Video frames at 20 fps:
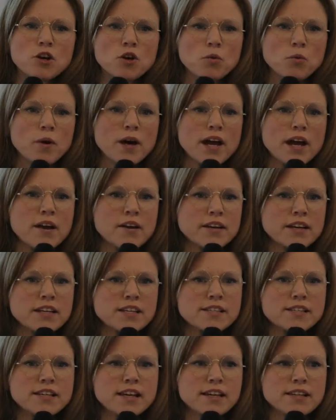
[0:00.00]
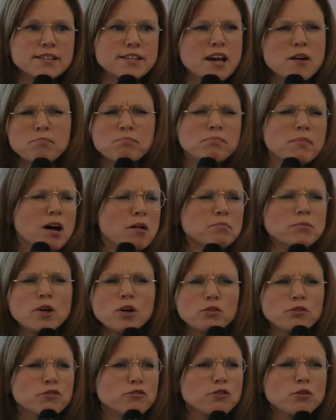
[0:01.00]
the awareness that I'm
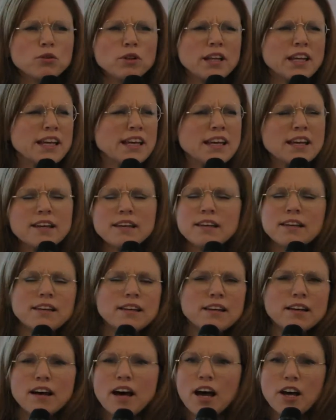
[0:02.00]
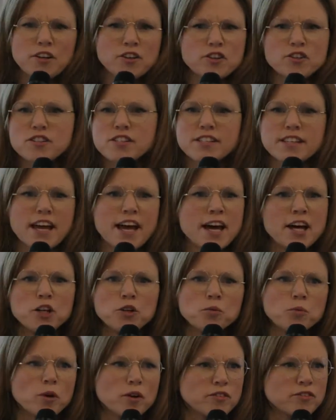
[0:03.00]
not fully
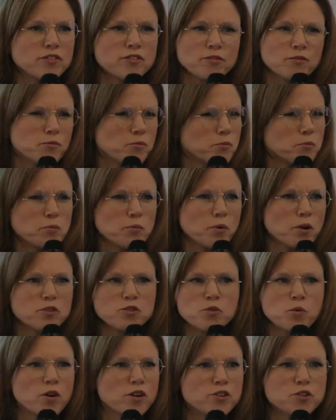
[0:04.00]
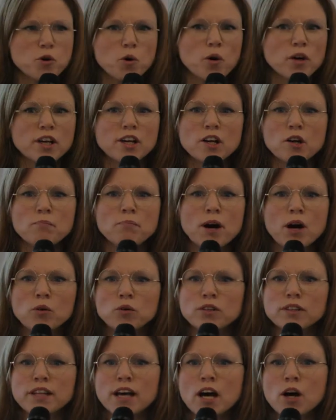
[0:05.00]
understand what you are talking
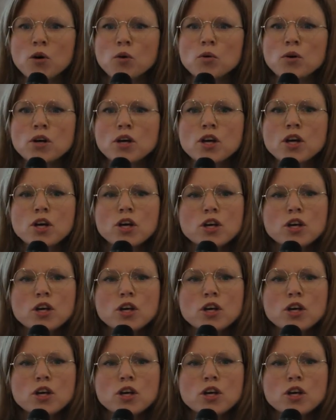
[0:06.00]
about now.